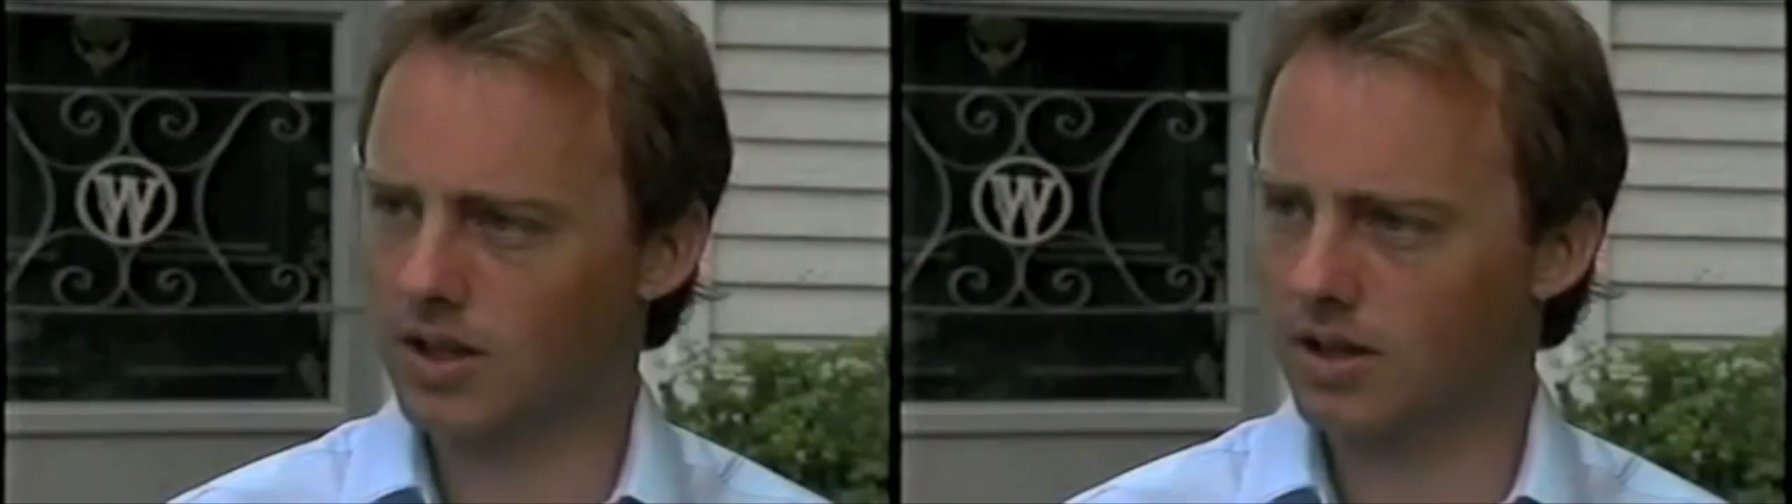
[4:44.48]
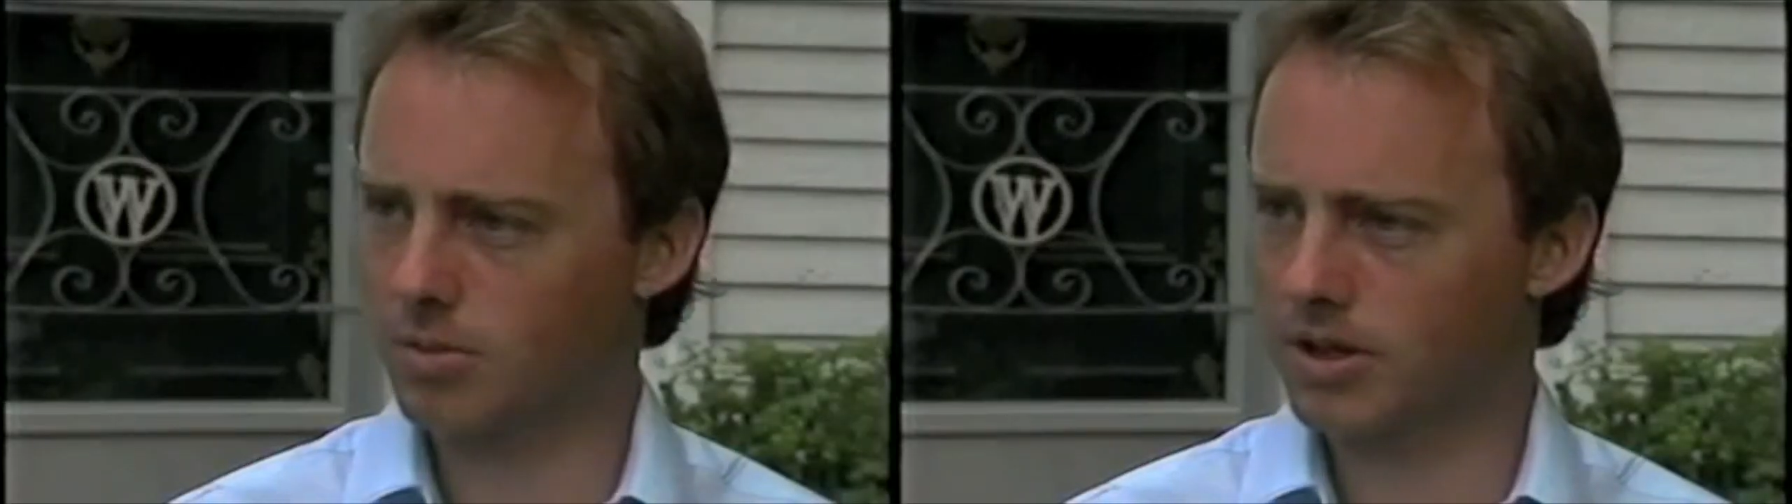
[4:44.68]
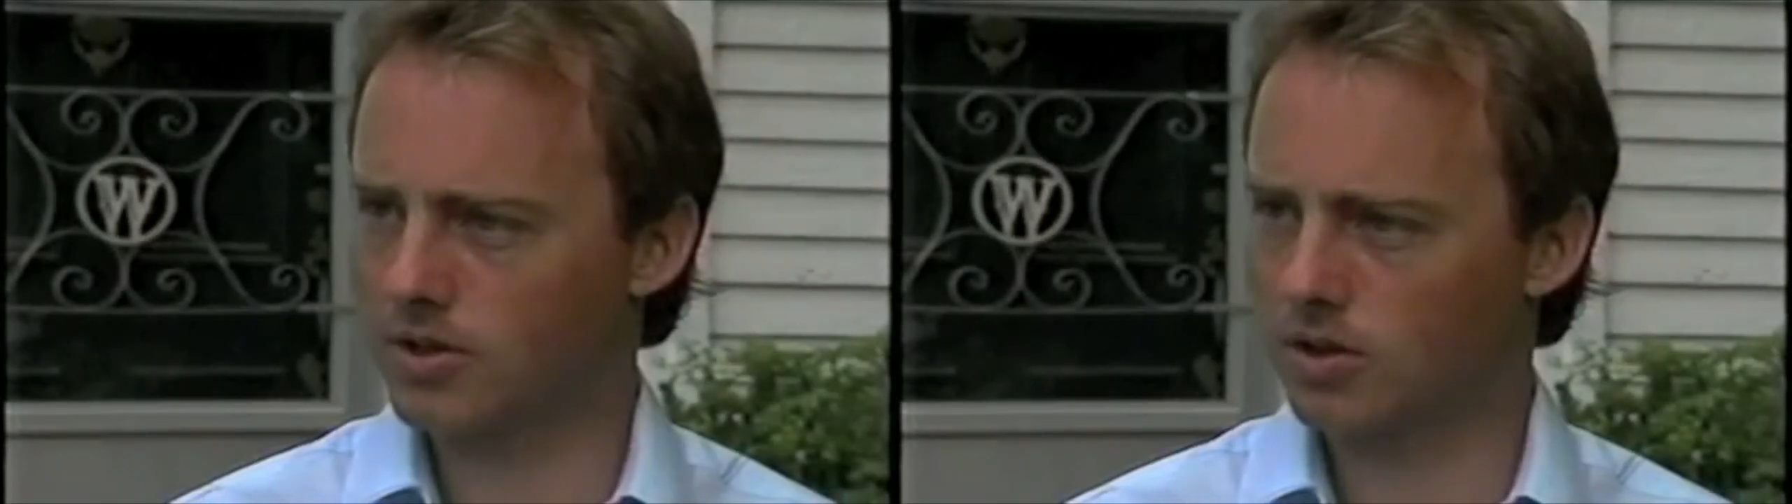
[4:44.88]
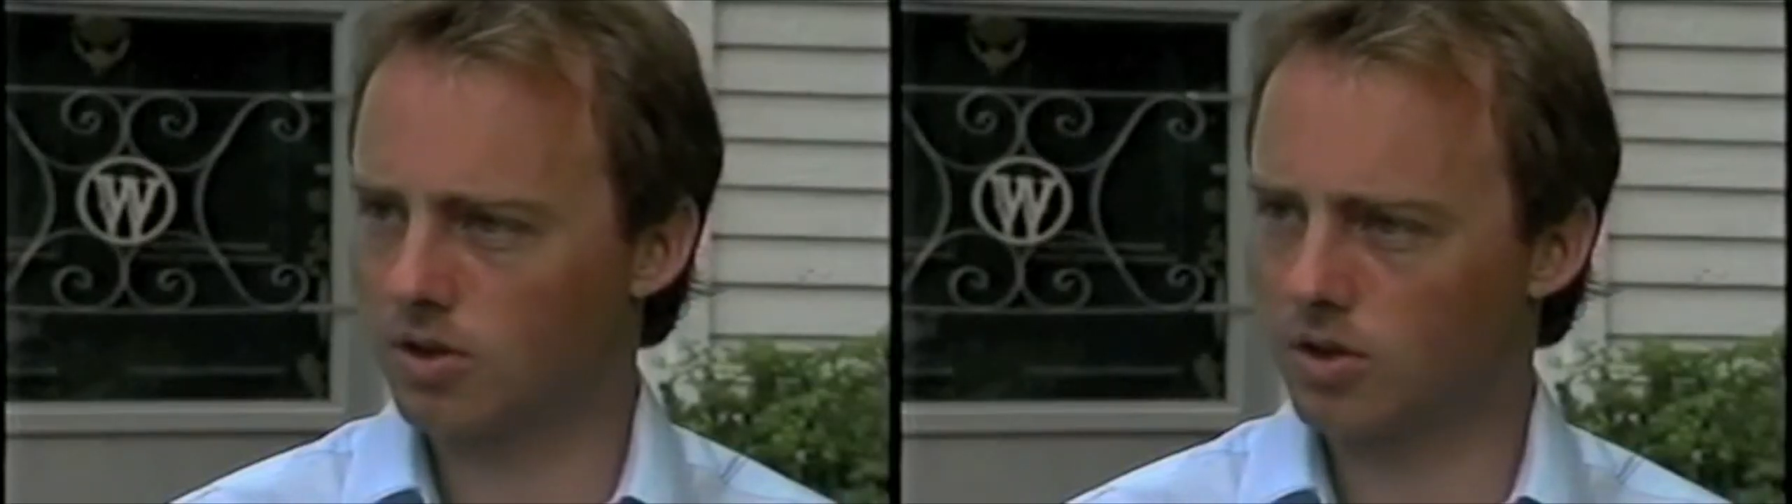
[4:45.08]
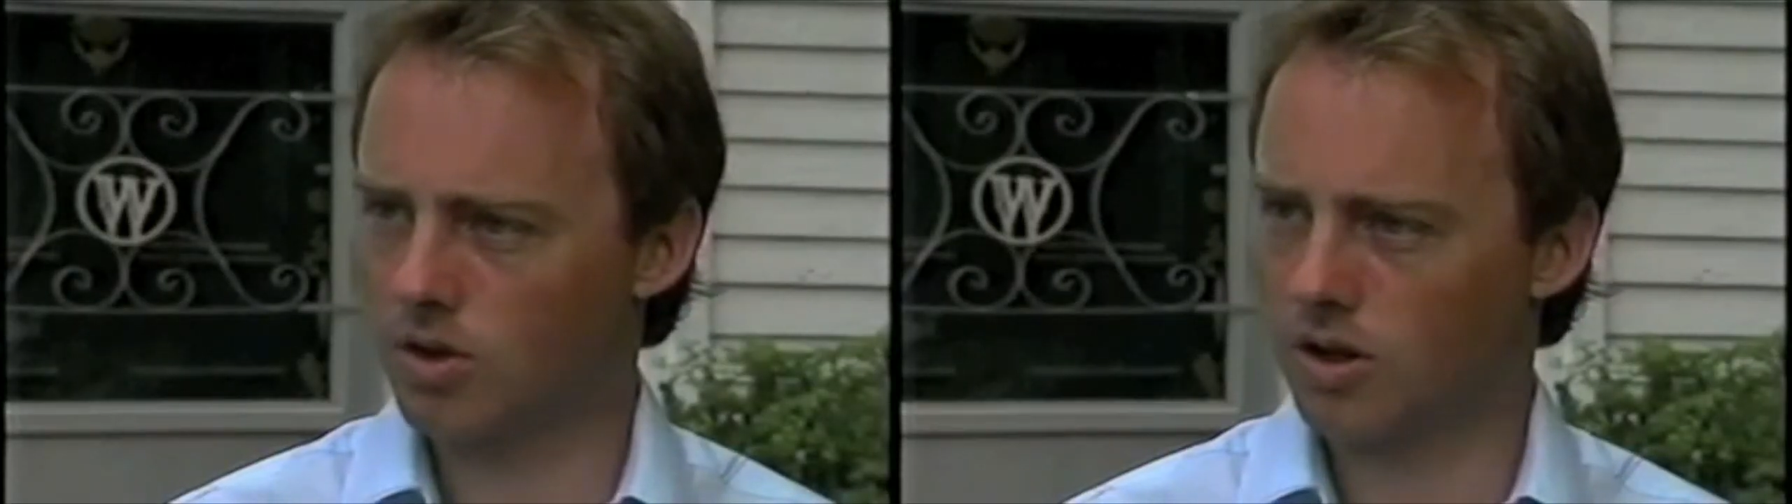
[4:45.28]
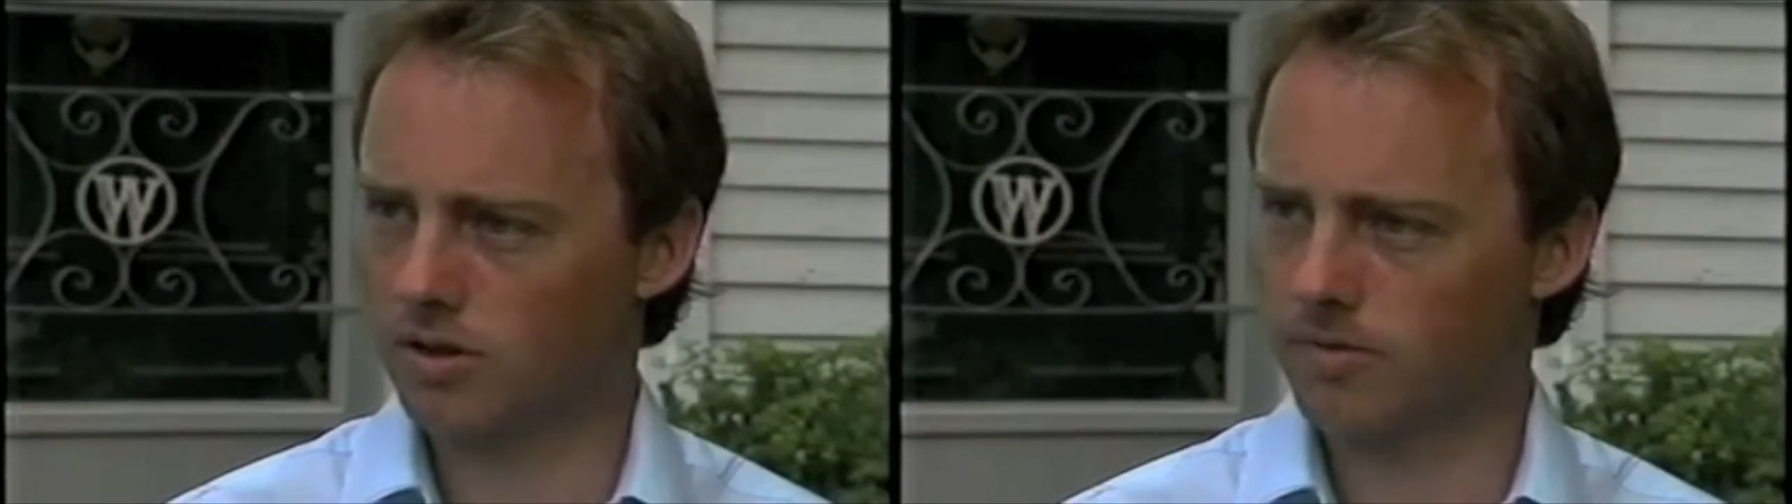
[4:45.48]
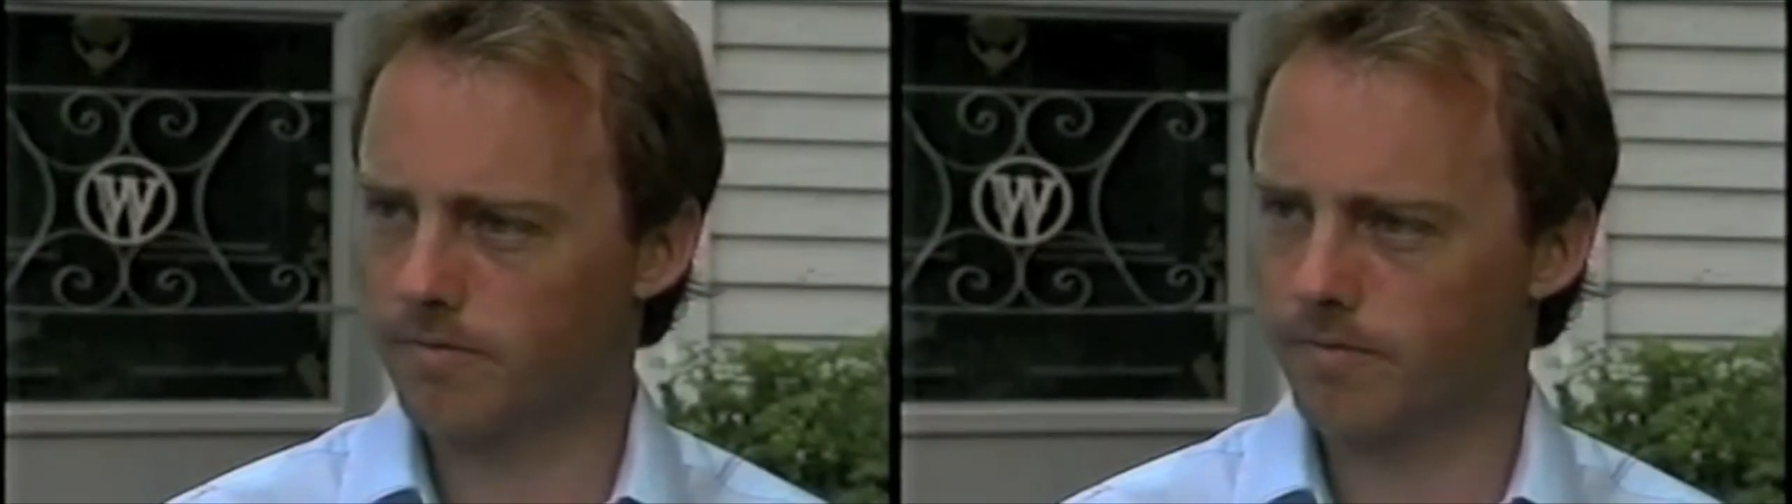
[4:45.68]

Sotheby's in New York.